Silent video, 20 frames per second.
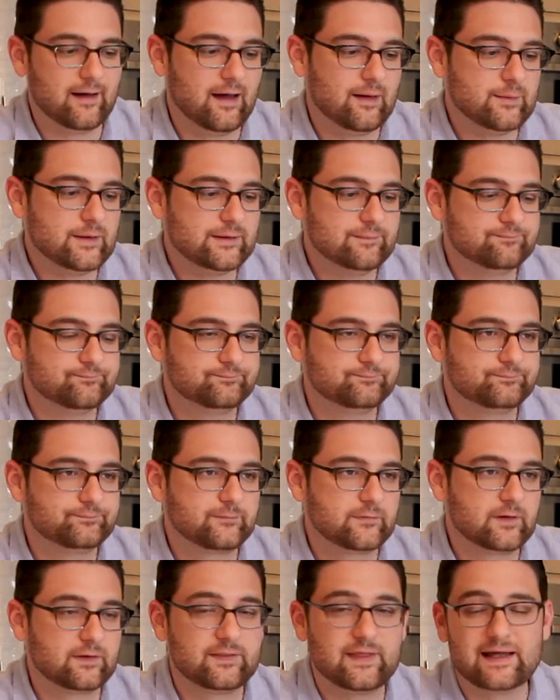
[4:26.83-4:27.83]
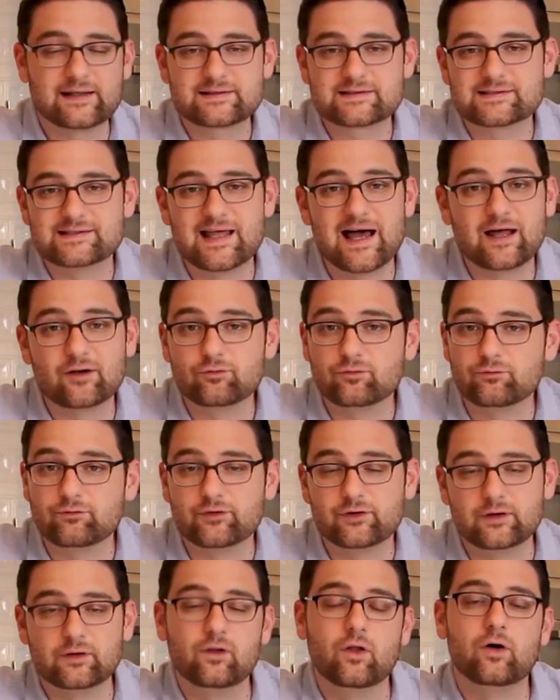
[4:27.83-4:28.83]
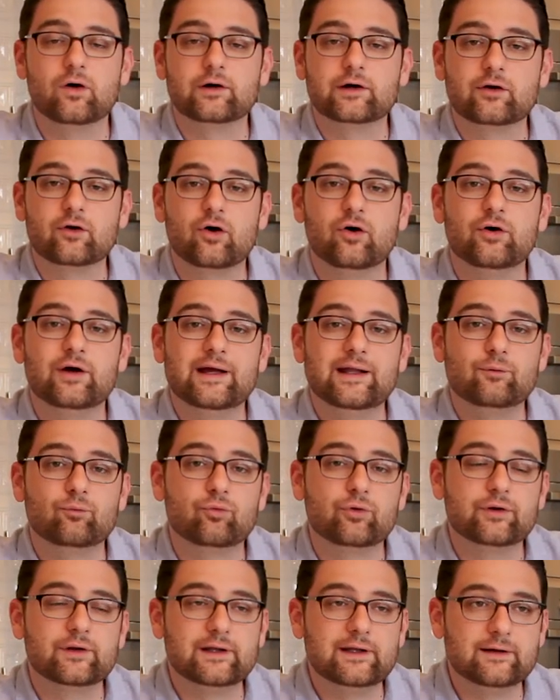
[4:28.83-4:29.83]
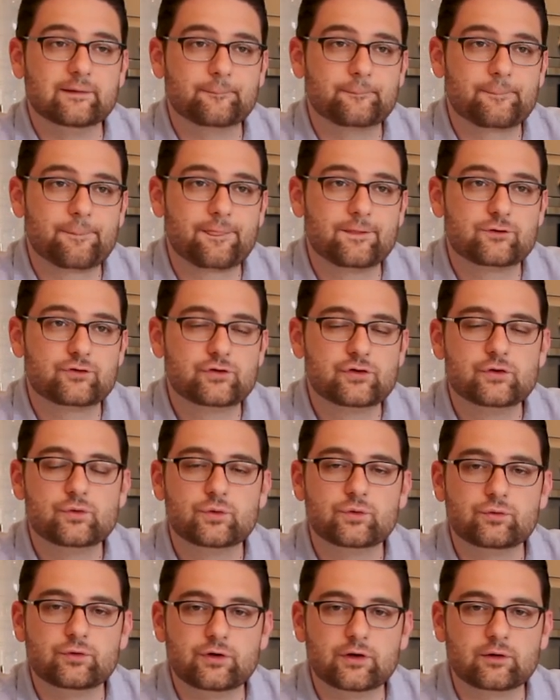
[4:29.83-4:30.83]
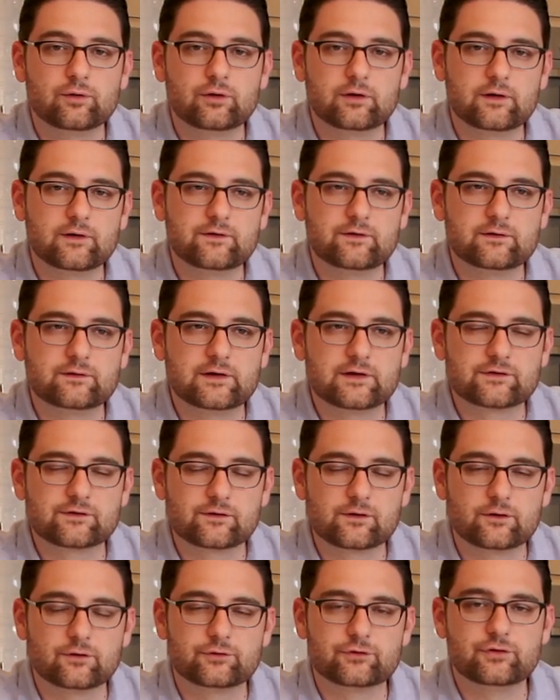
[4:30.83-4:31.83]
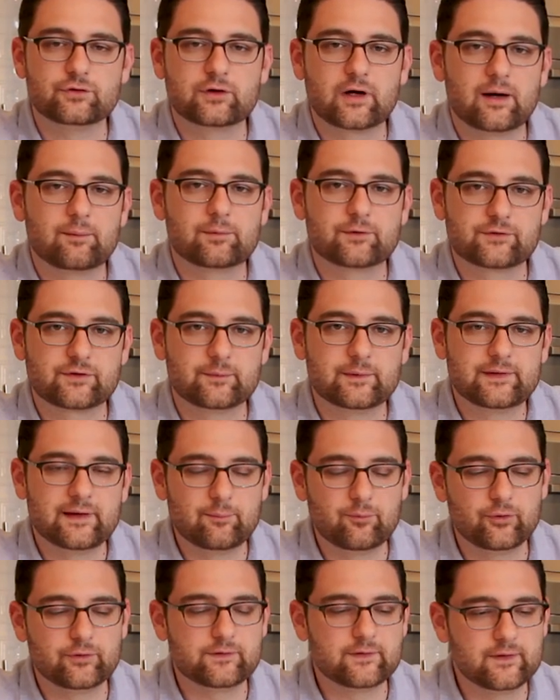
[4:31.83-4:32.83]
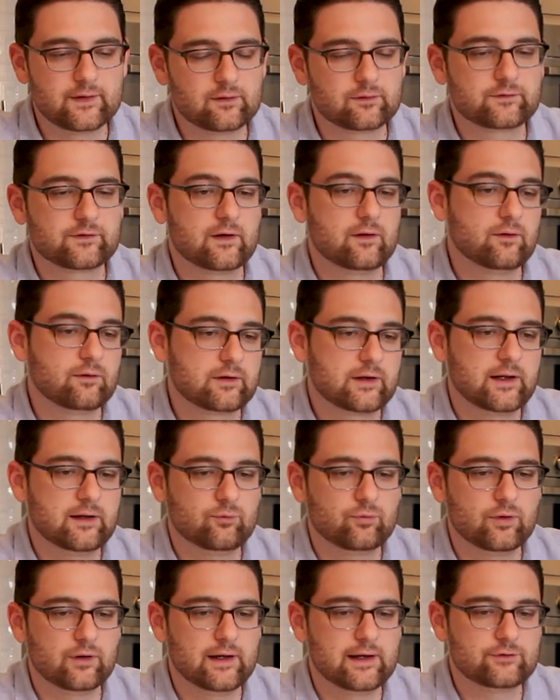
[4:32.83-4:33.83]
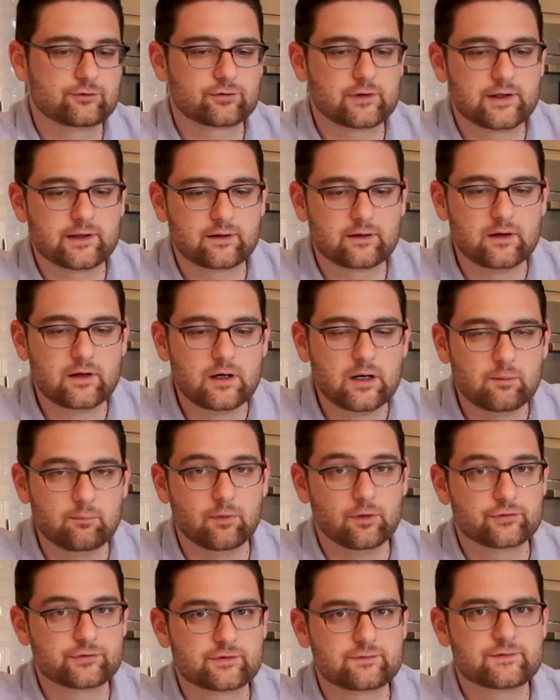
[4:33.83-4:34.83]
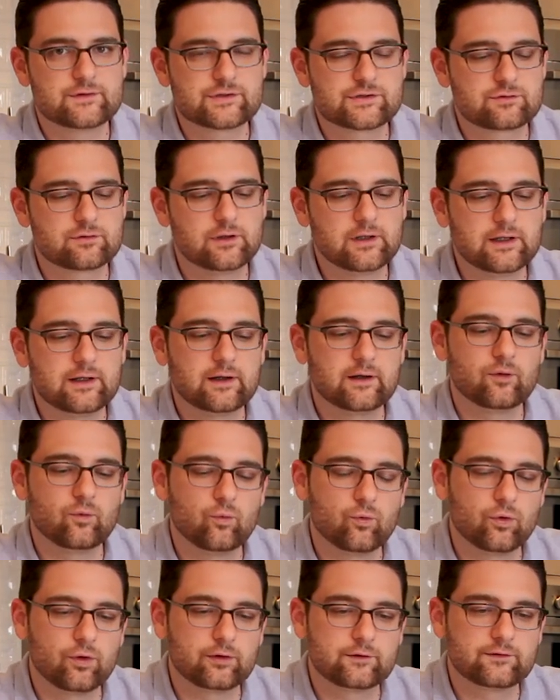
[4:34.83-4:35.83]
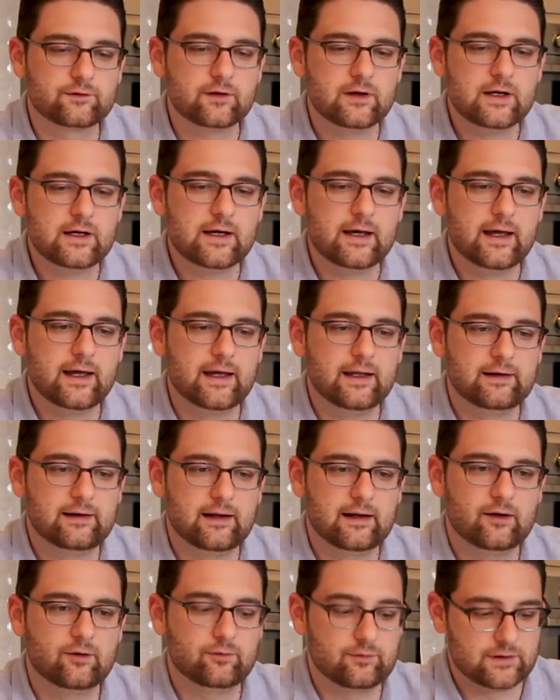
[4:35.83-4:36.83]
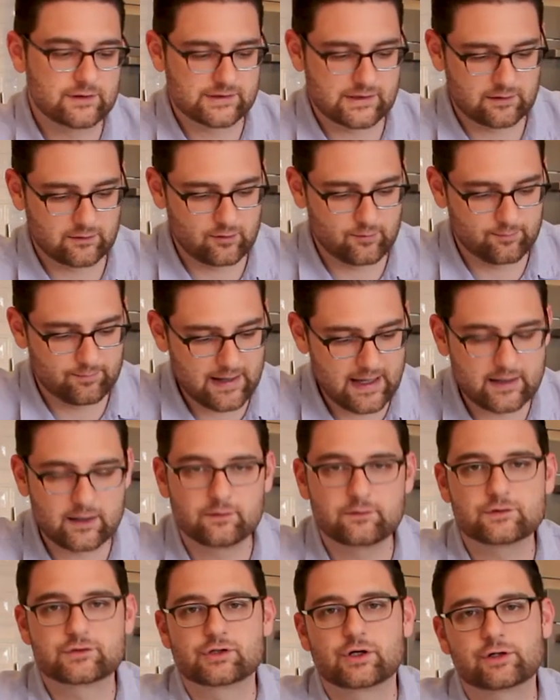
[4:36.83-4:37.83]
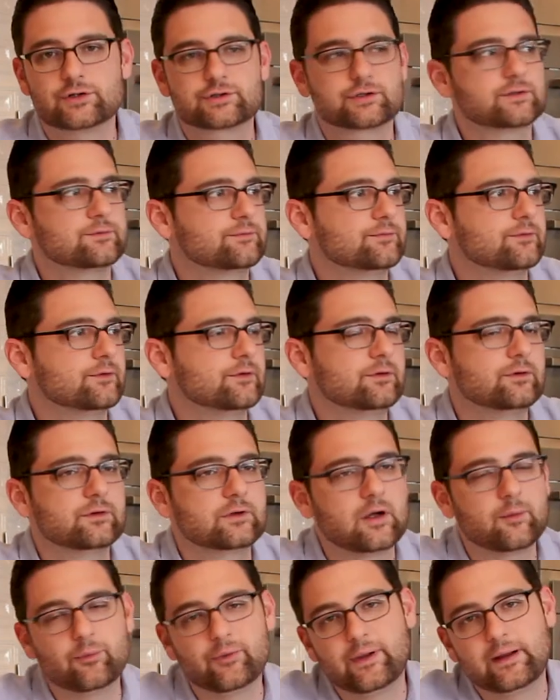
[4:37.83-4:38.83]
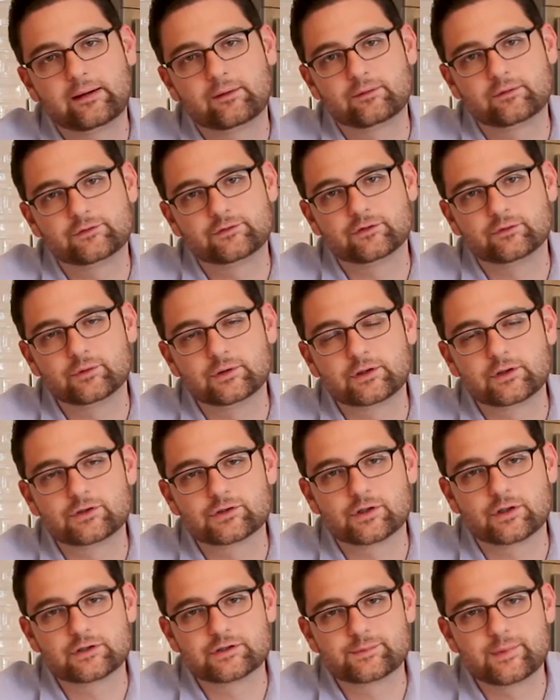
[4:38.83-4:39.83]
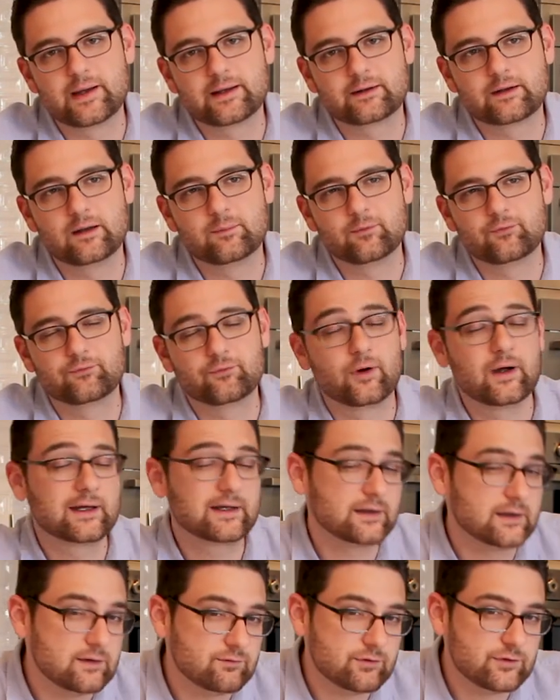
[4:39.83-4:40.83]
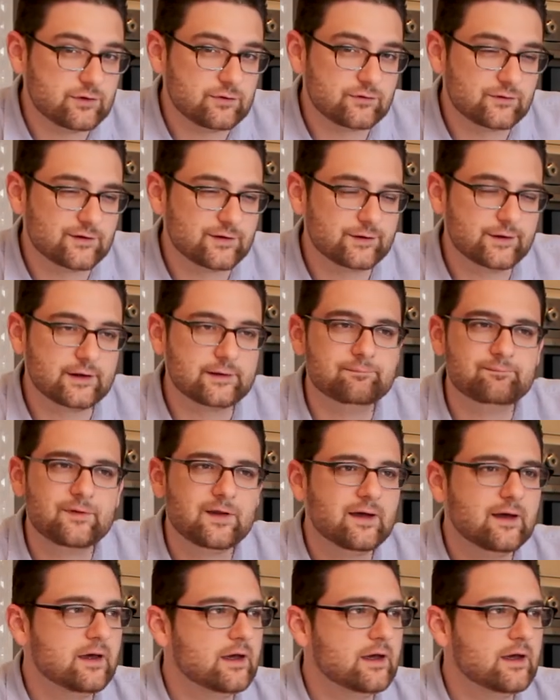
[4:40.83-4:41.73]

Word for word: I mean, that's not very long at all, and really too, you know, it, it gets a little too cumbersome at that point to then say, okay, well, I drank most of this drink and it worked, and now it's got to go back on the charger for a couple hours so it can charge back up before I can even use it again.